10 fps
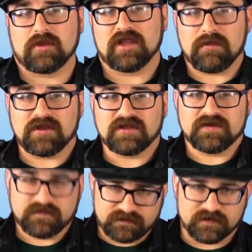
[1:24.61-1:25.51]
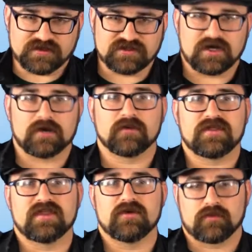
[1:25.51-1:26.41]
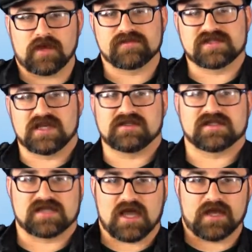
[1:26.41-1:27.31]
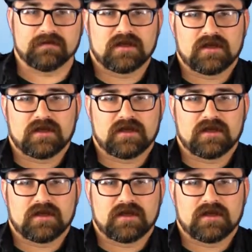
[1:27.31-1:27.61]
but let me first start with the website design.